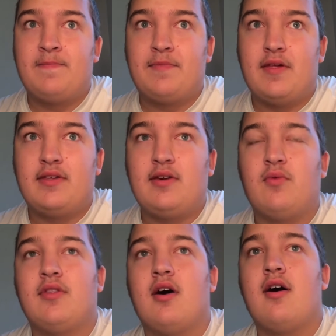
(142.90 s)
I think he won
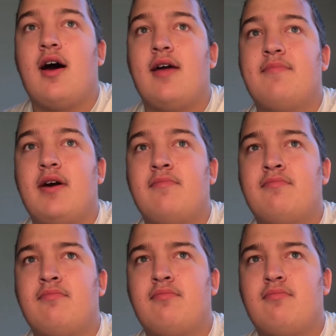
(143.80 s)
the iPad
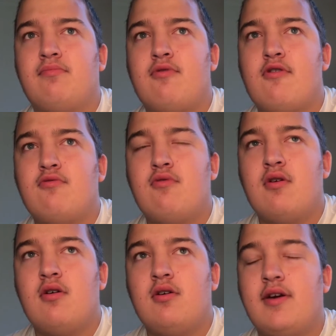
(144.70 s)
Pro
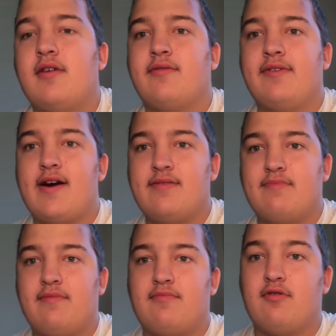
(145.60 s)
yeah, you won the
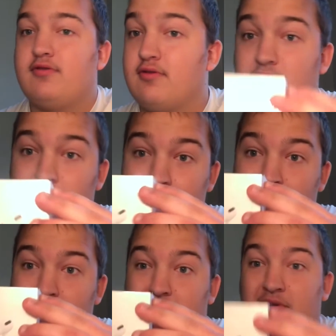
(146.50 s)
iPad Pro. So
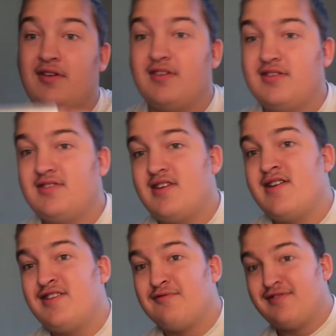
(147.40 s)
winning this, and he
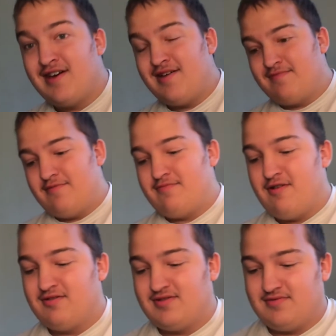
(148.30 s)
won the iPad Pro.
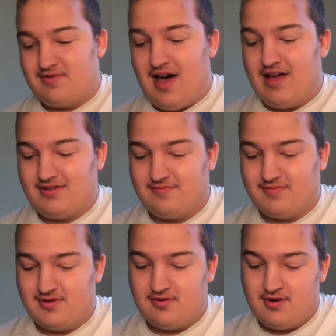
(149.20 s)
It's awesome.
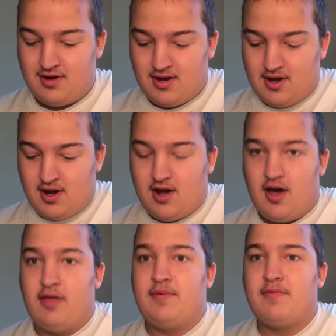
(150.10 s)
So other
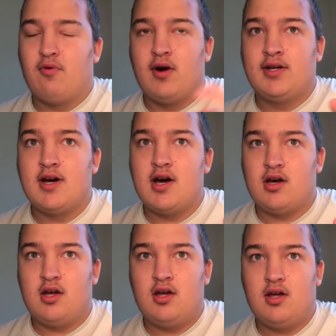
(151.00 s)
people won, uh,
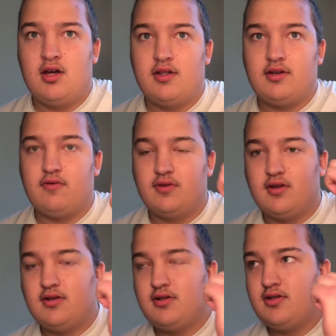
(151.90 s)
I think it was
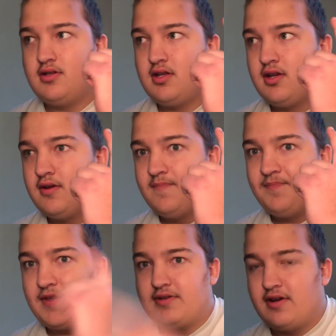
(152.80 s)
this
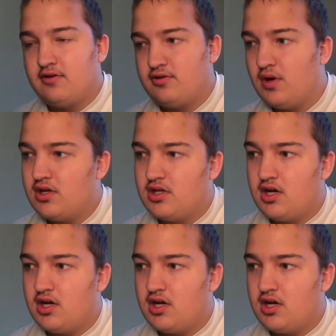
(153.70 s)
Nintendo Switch